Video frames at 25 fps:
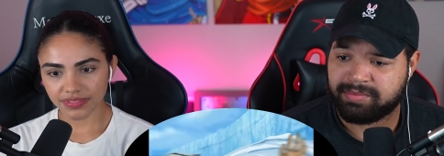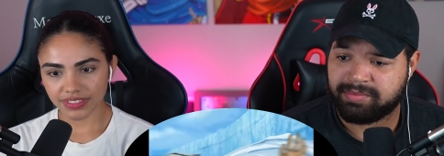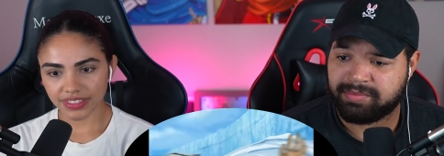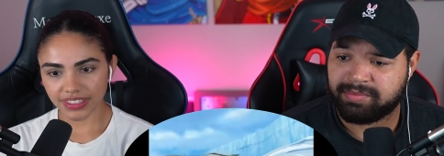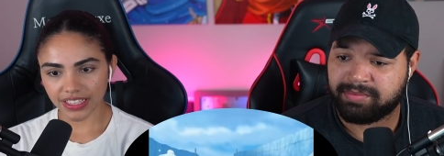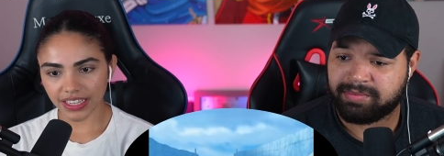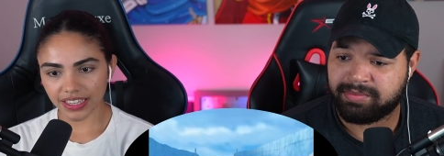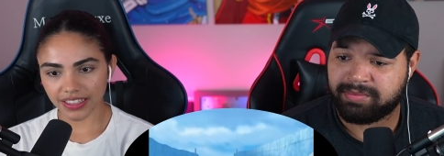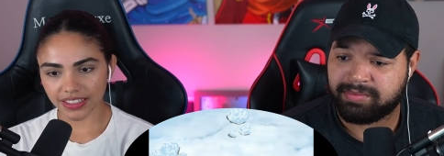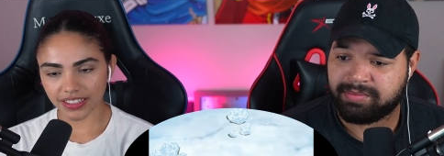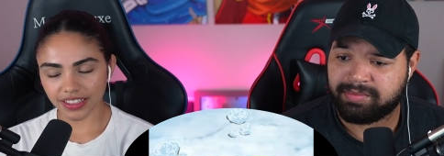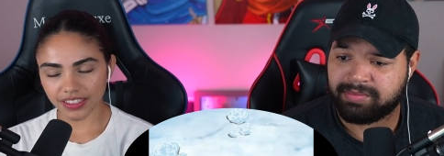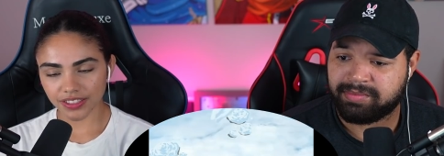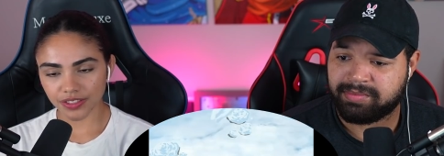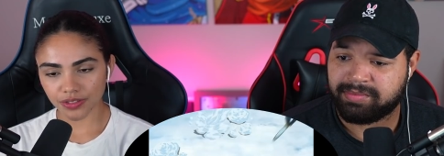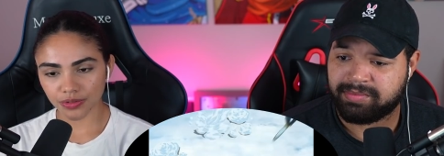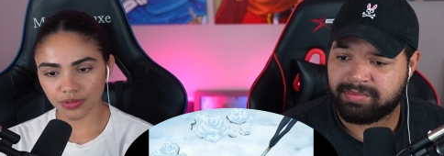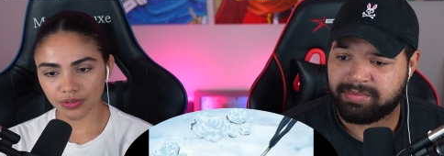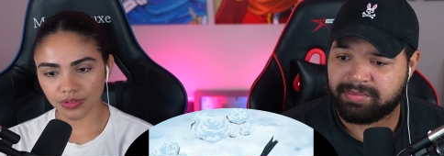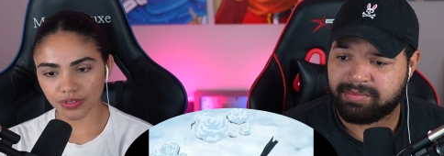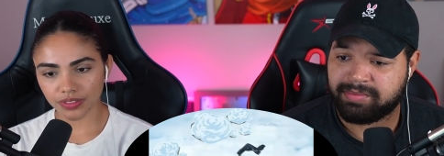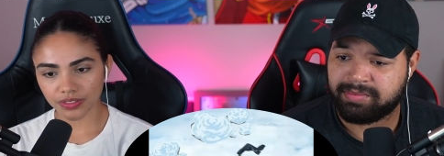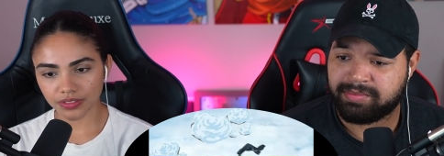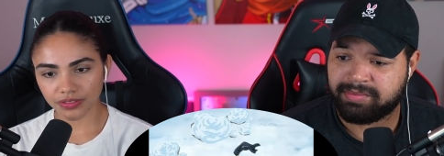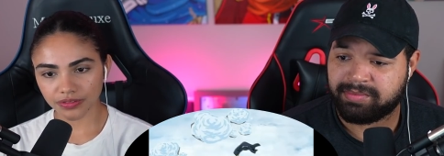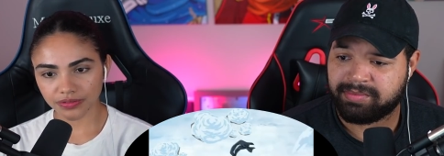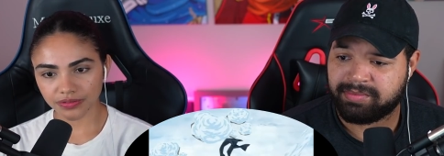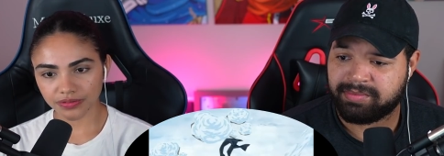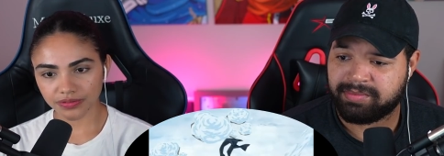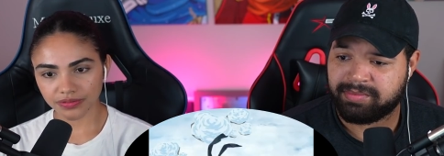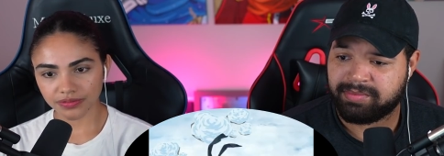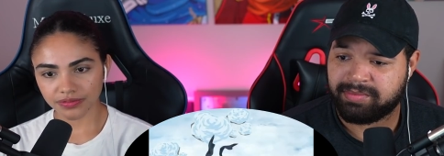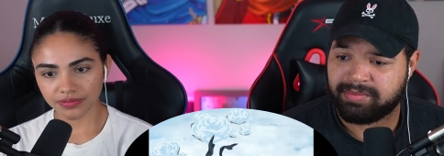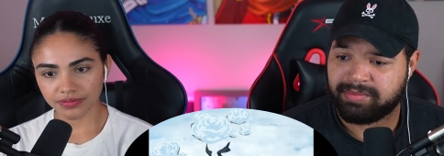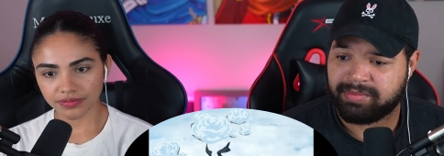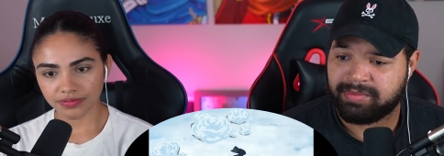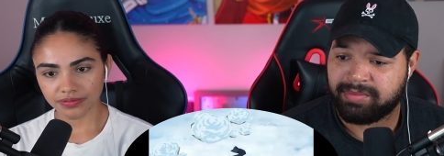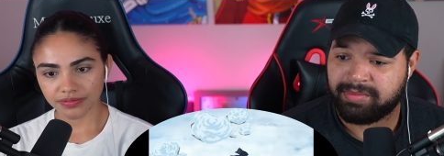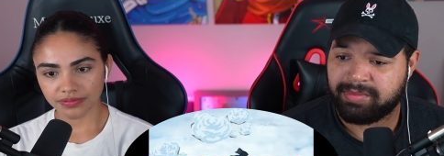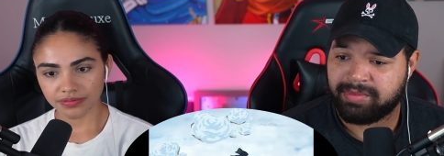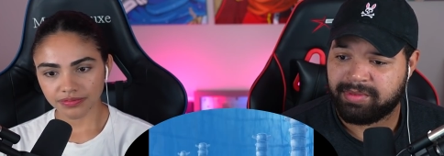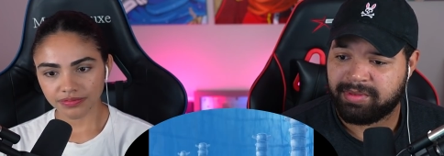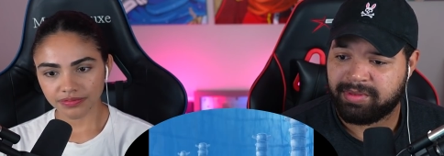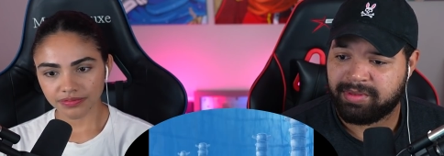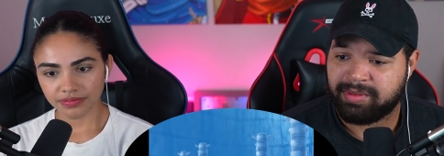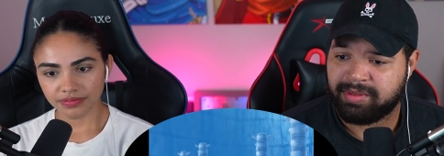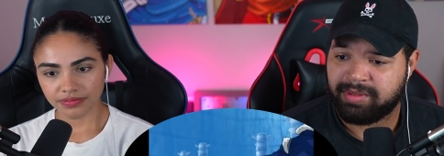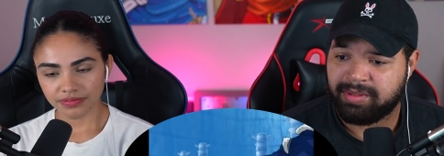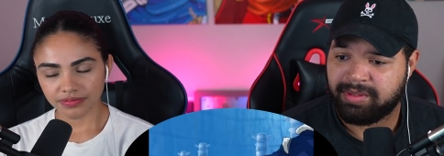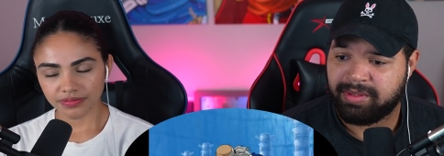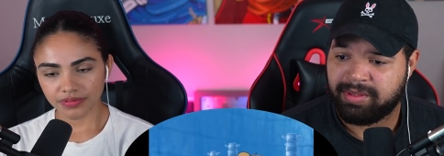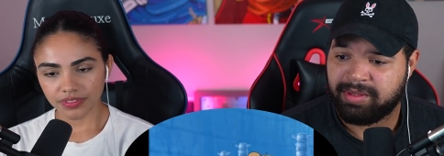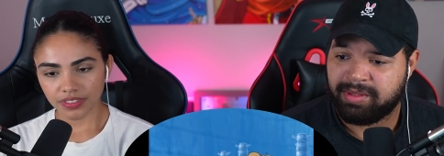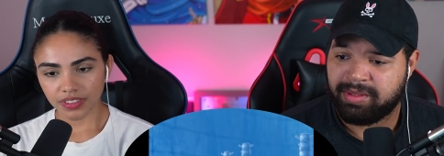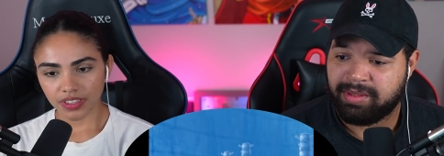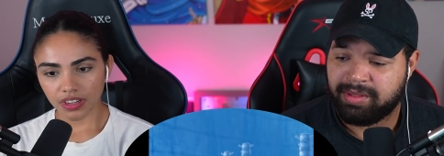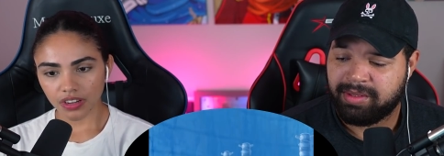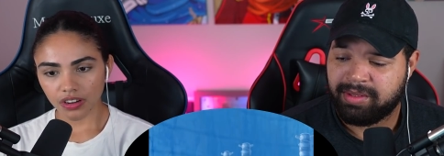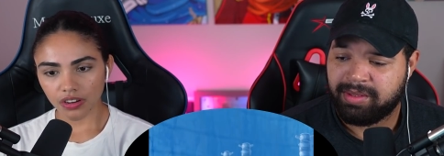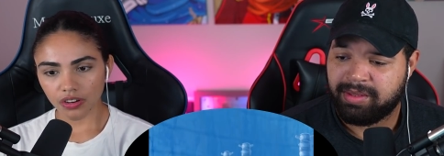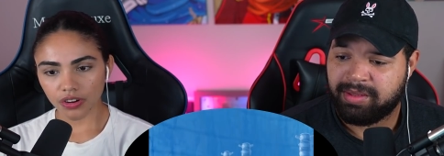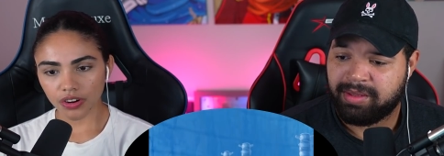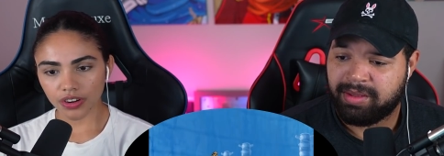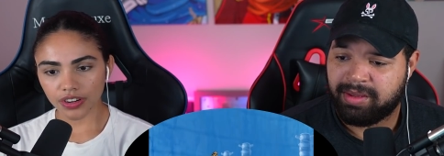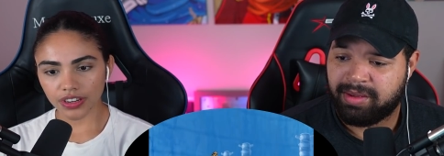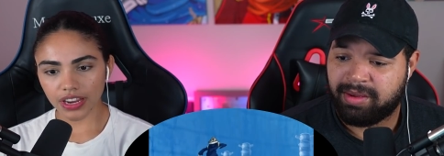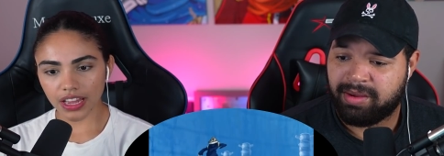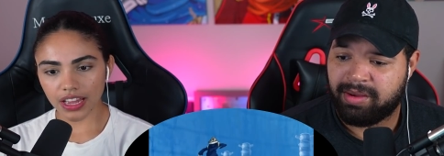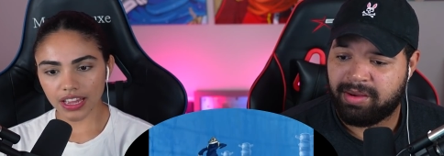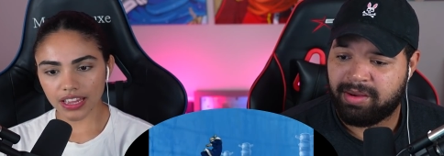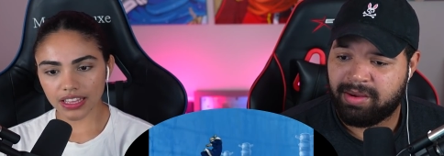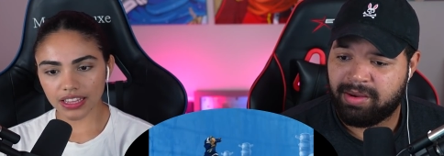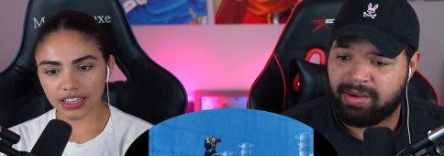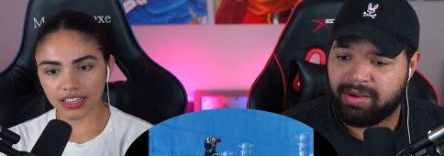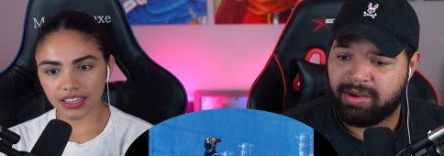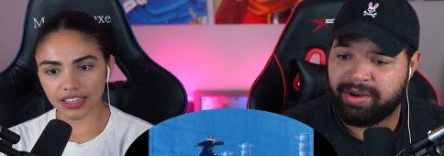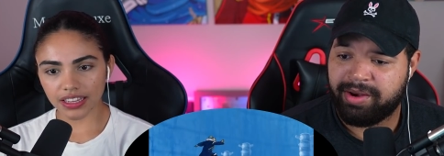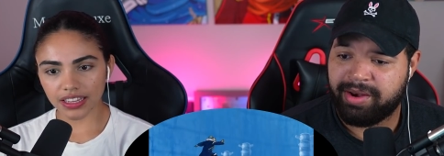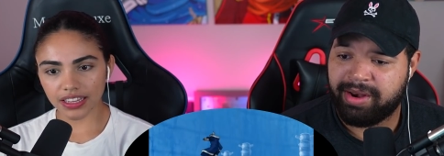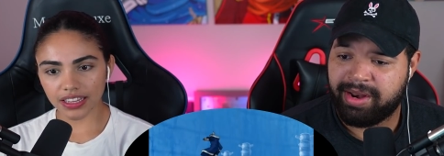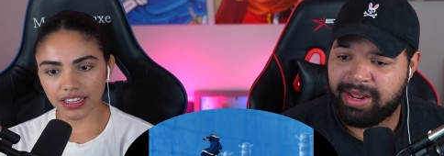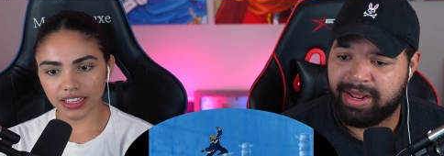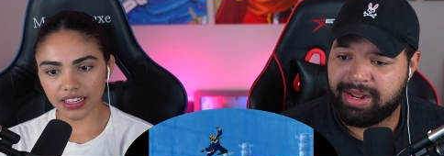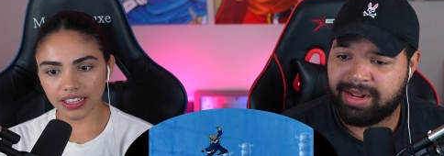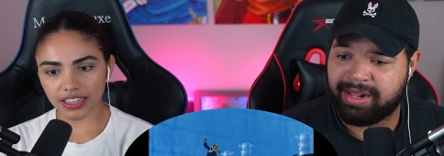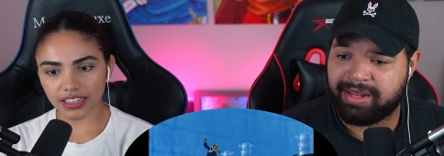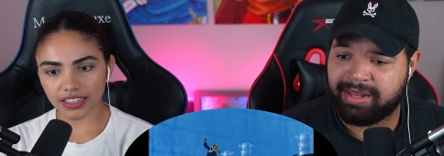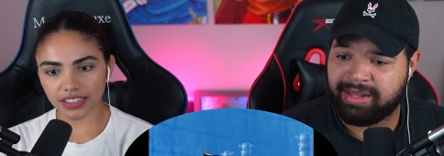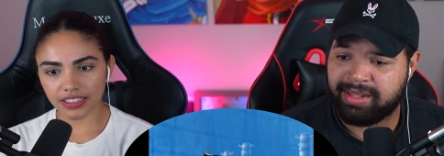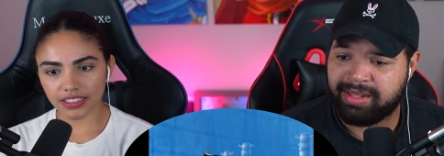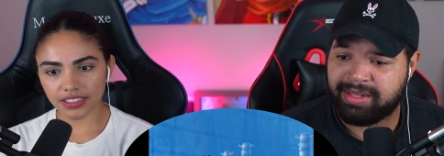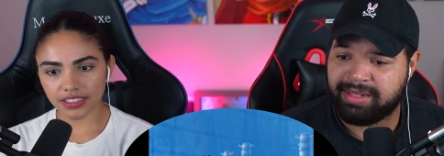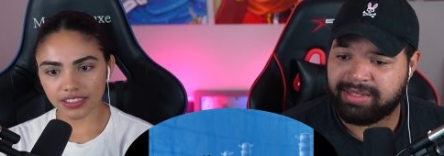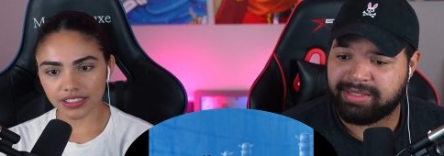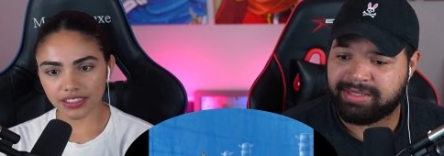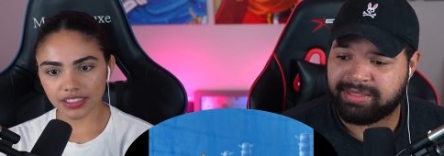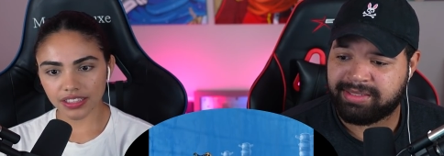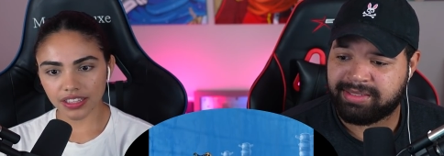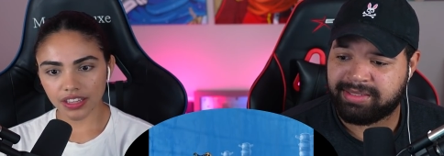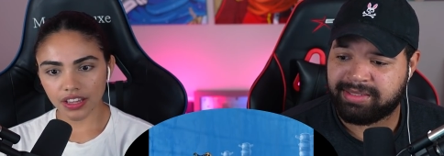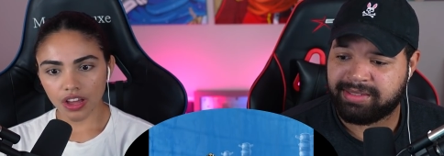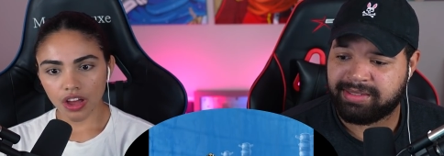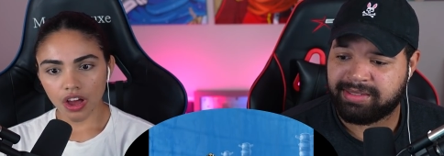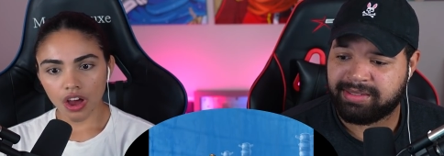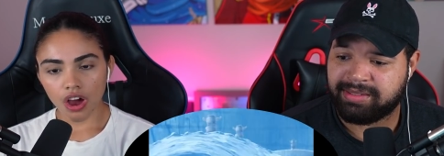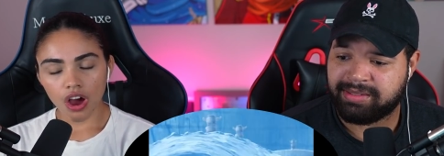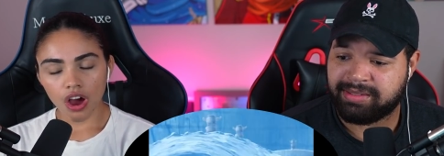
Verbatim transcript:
Speaker 1: Dang, that's cool. Oh, her oh, necklace. Oh, necklace.